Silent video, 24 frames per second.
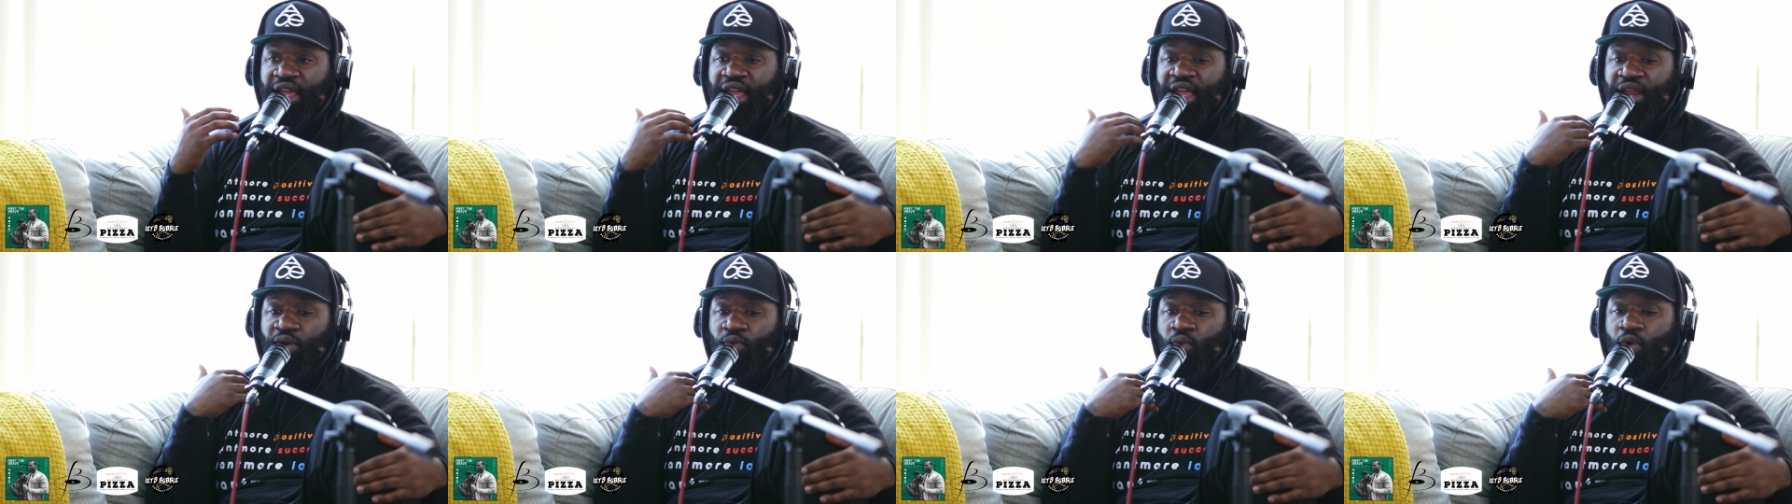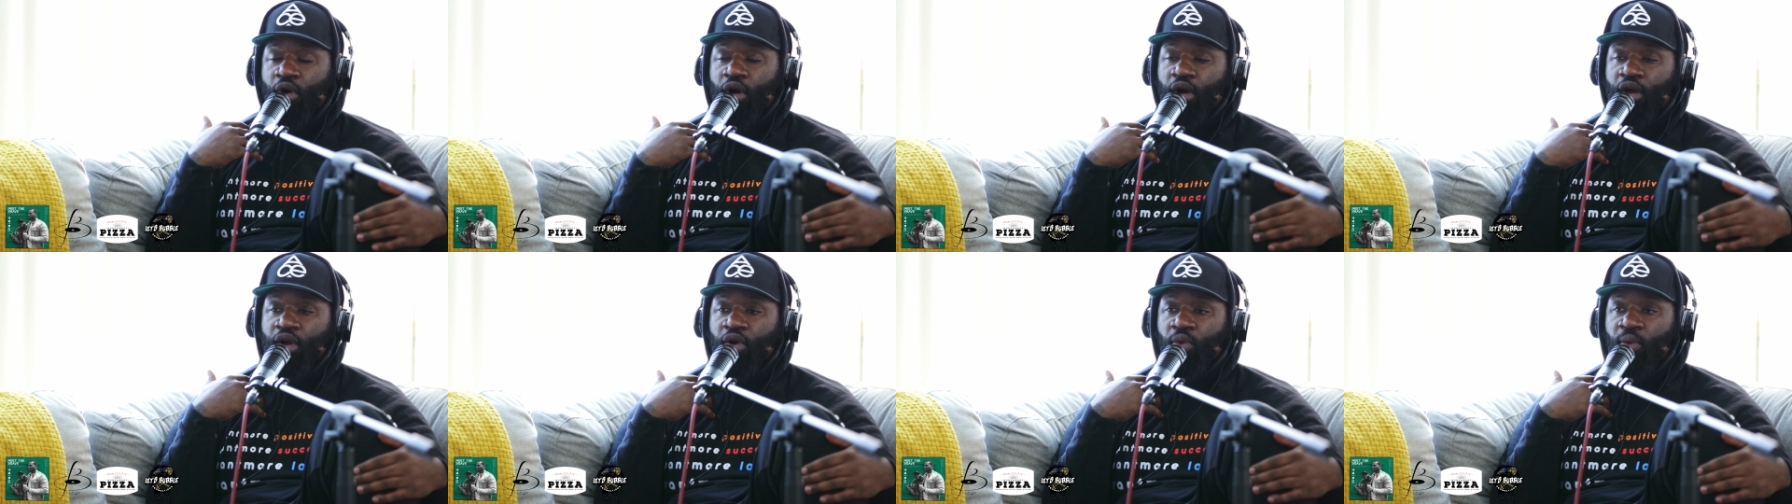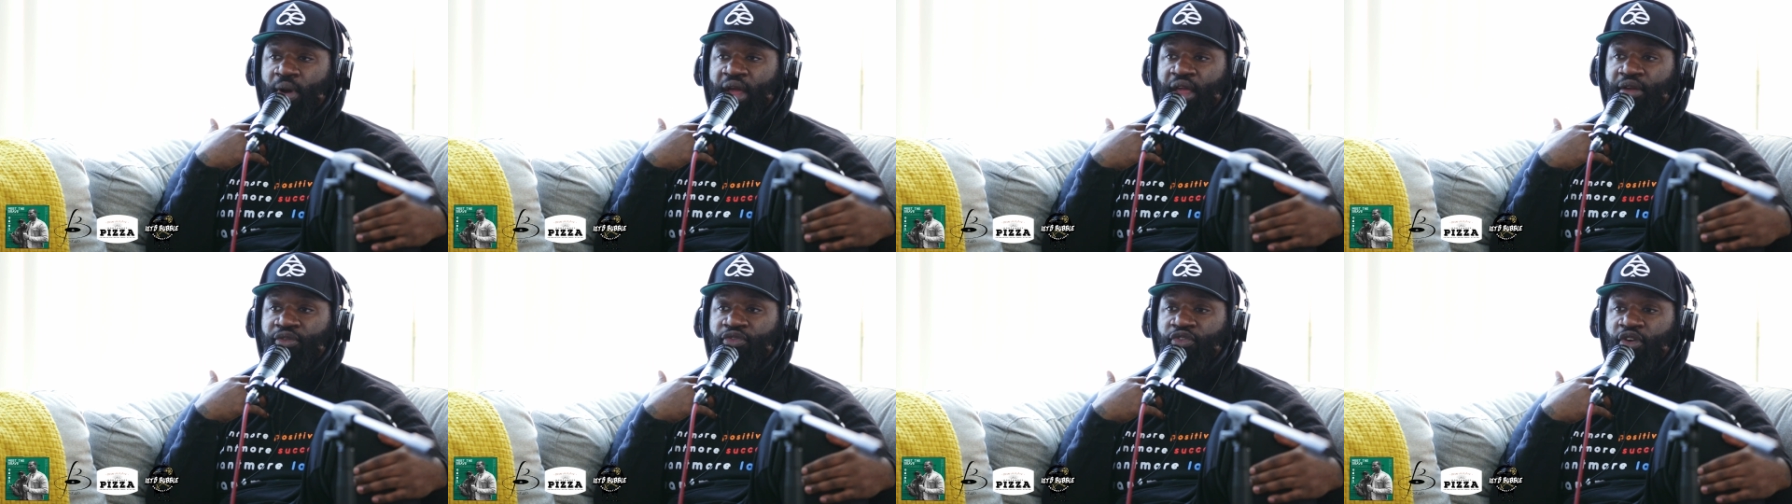and walk
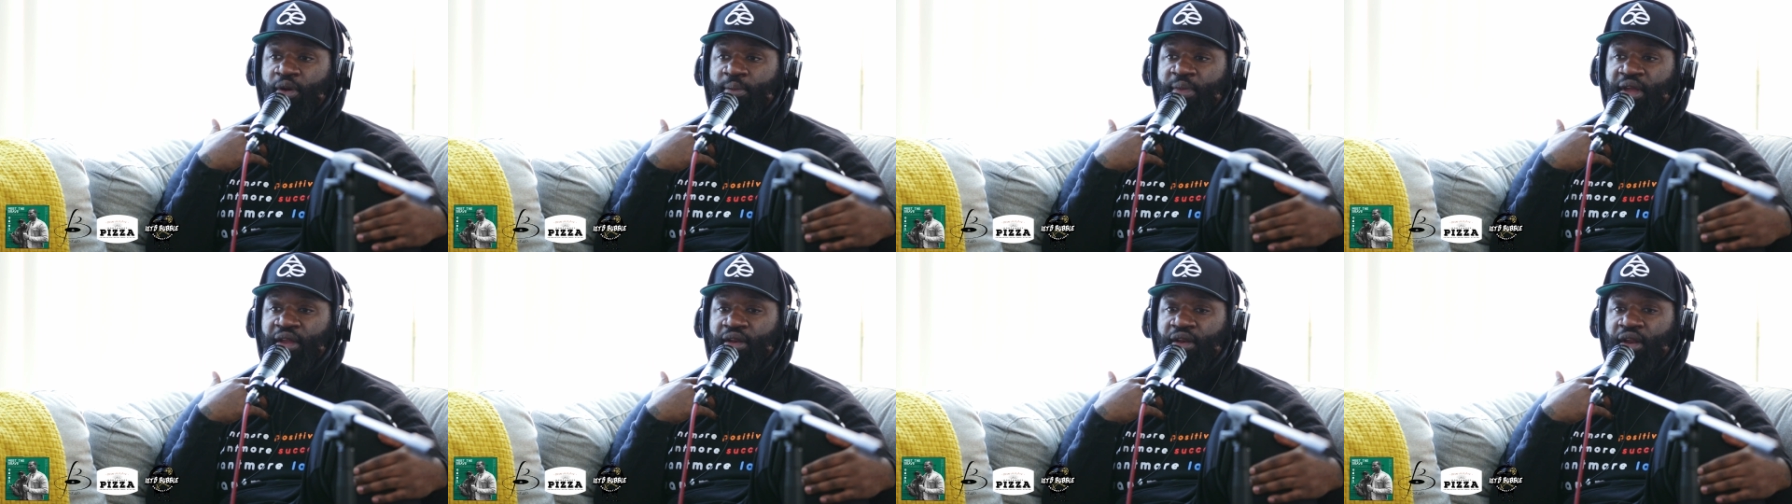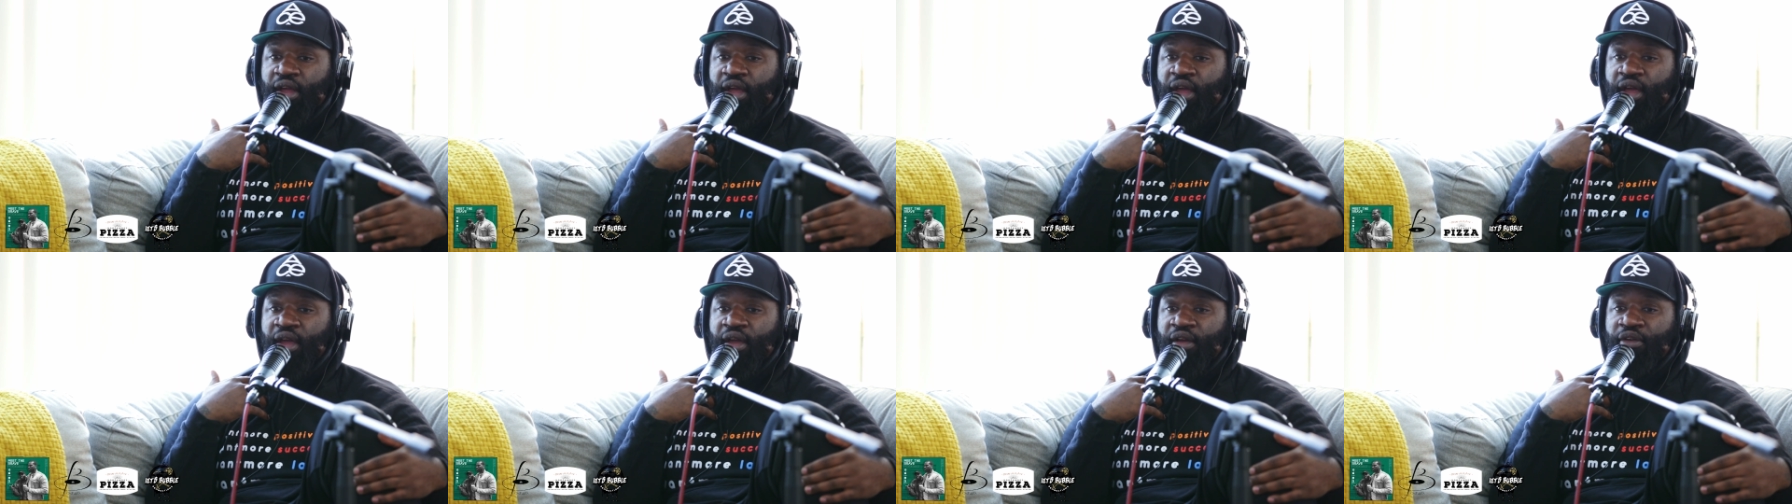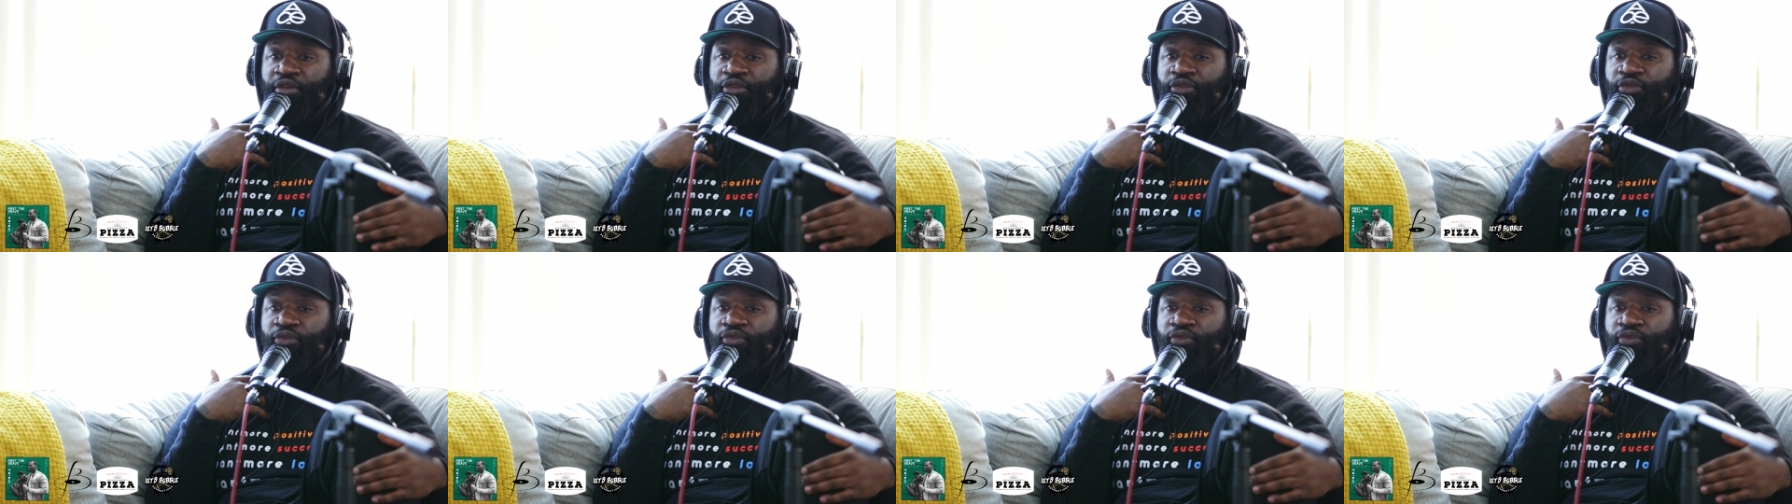away from it
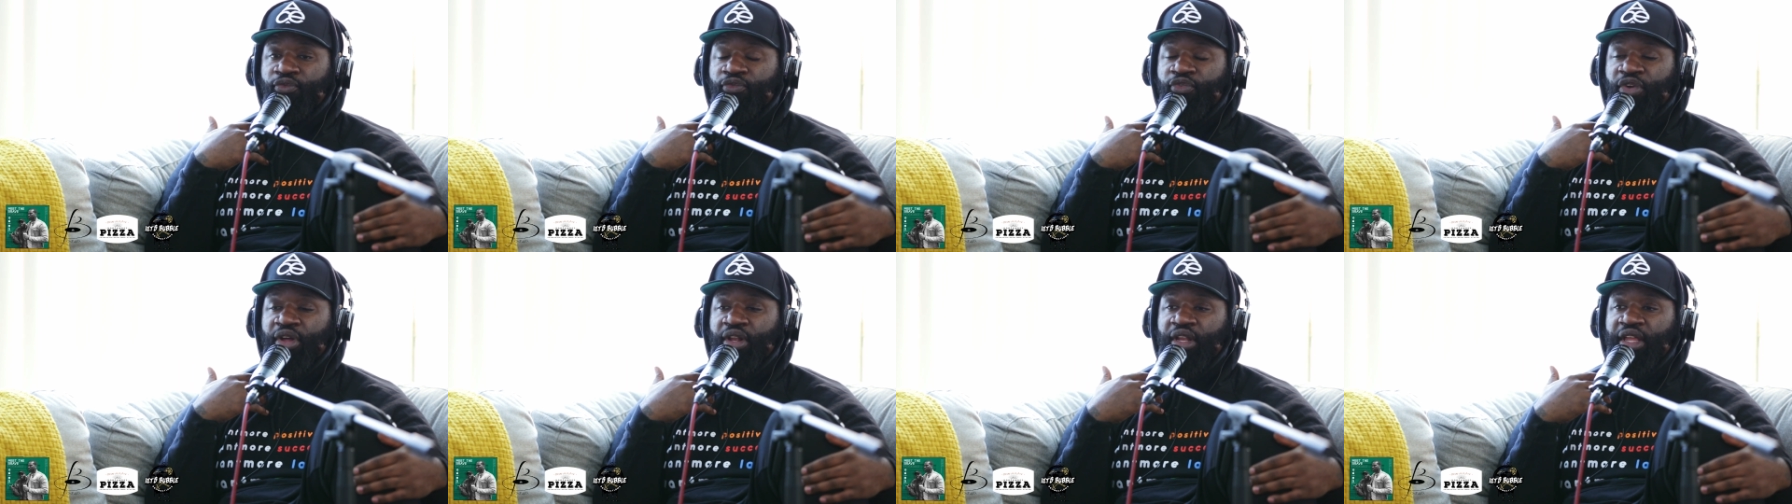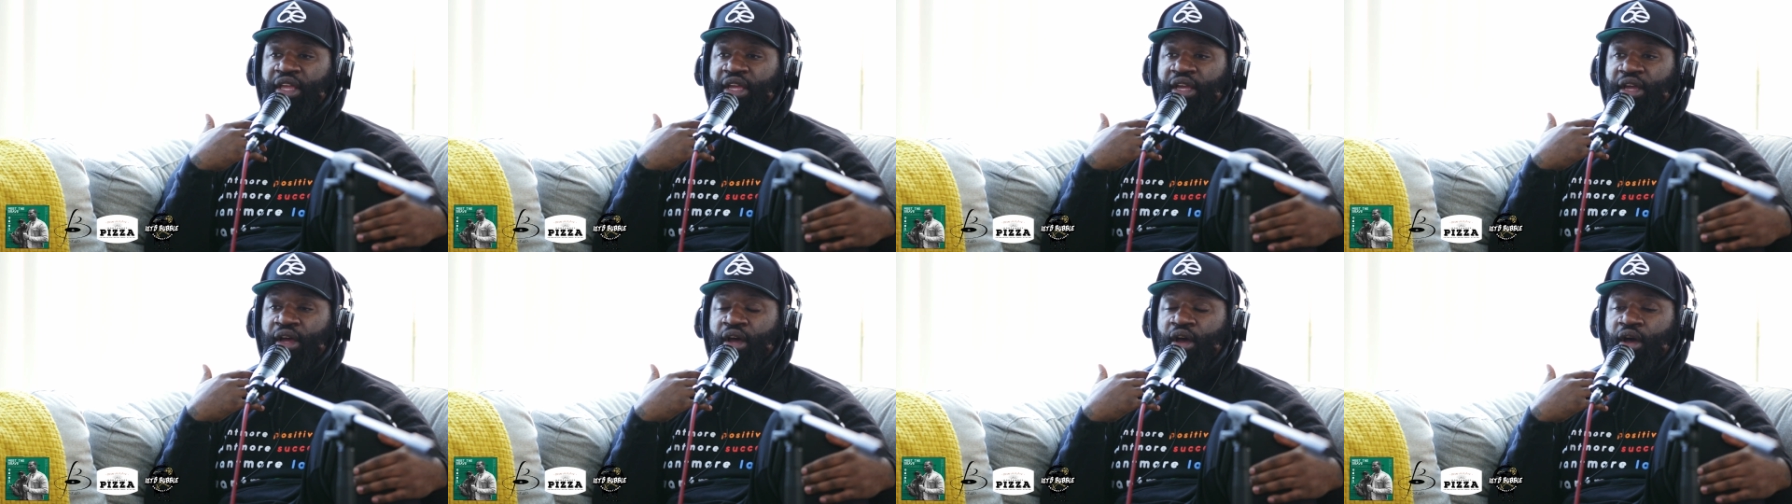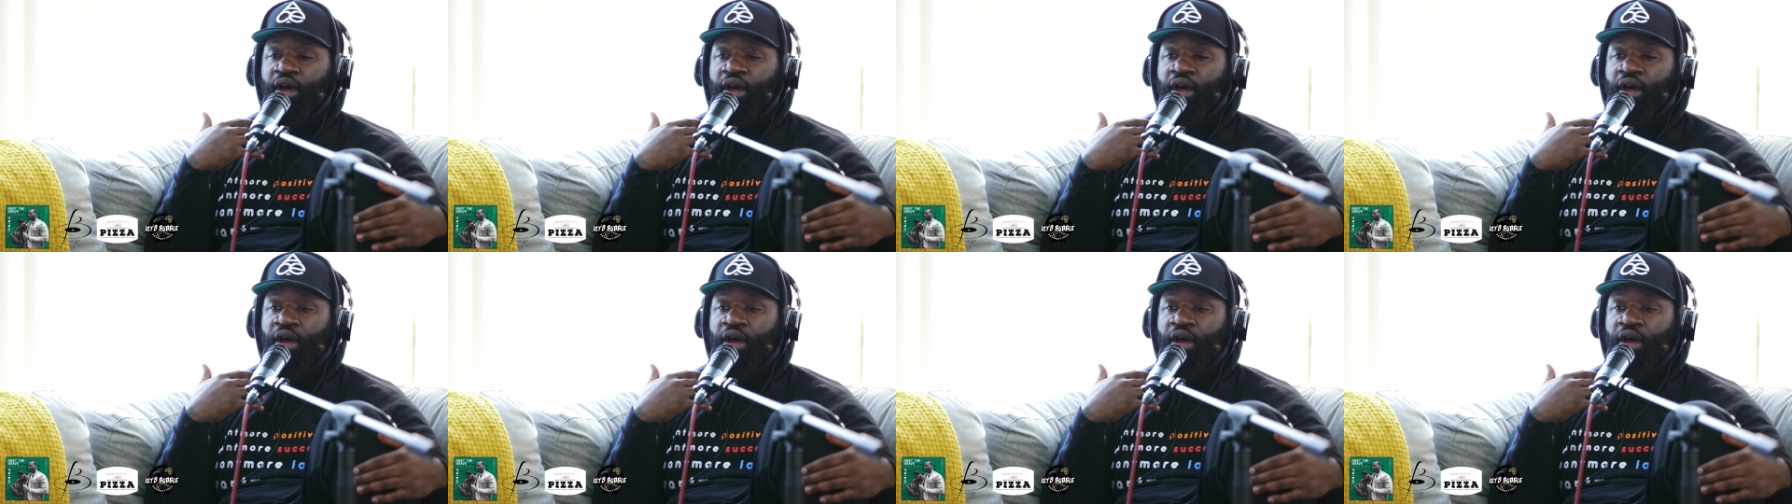feeling,